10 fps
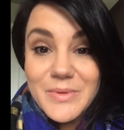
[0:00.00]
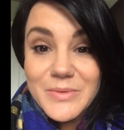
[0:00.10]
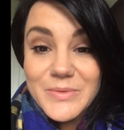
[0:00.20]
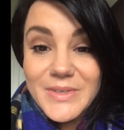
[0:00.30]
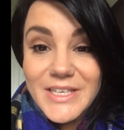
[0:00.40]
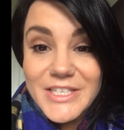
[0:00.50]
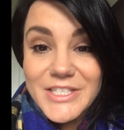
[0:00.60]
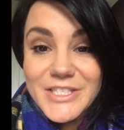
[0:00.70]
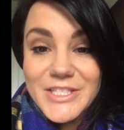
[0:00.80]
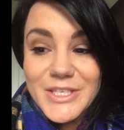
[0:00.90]
those
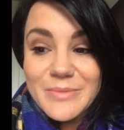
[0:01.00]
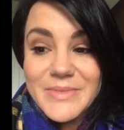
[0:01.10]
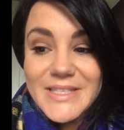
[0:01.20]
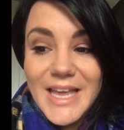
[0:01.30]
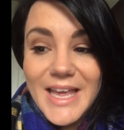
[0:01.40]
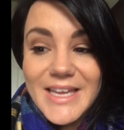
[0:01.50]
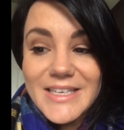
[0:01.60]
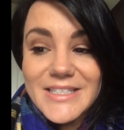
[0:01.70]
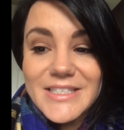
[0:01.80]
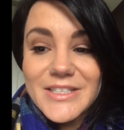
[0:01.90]
relationships and